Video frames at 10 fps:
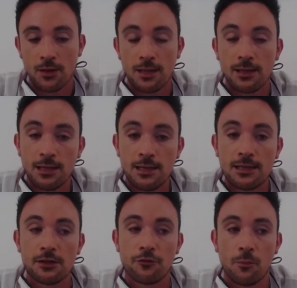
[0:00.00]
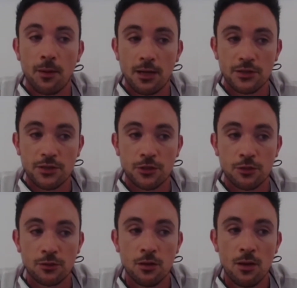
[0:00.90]
that they needed from us
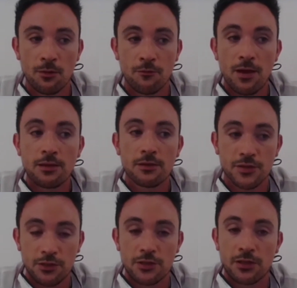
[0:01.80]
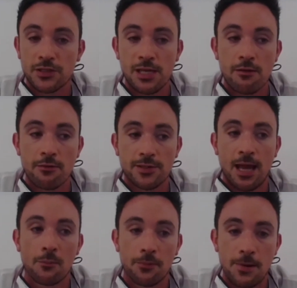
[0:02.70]
to prevent such a serious
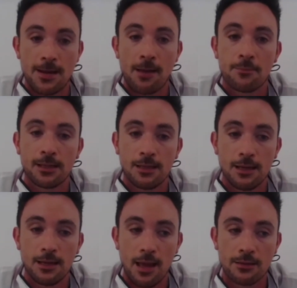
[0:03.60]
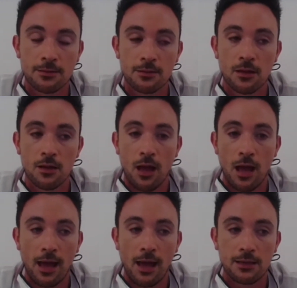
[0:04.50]
outbreak happening again.
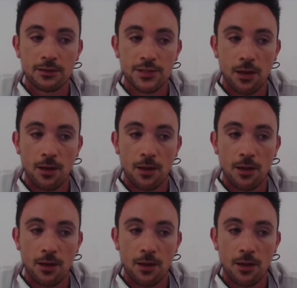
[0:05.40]
And